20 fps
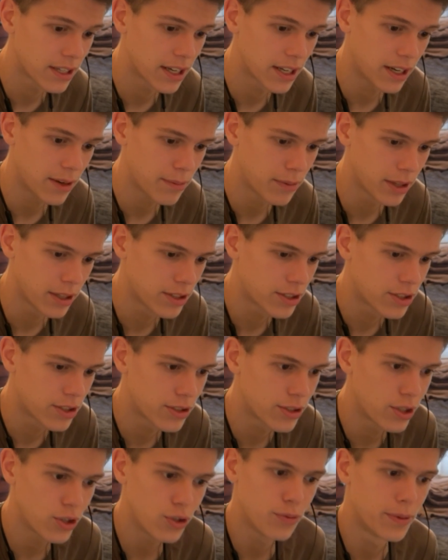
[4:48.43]
and I'm like
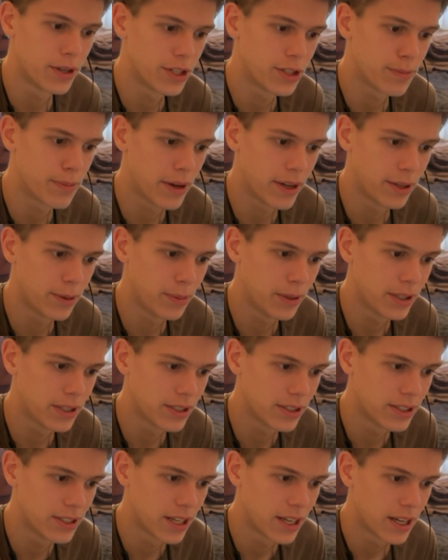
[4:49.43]
so much better
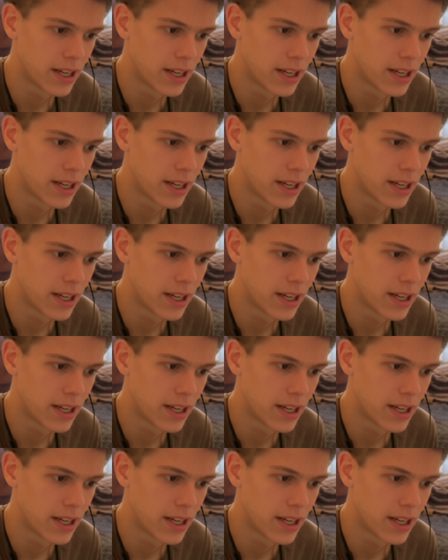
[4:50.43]
because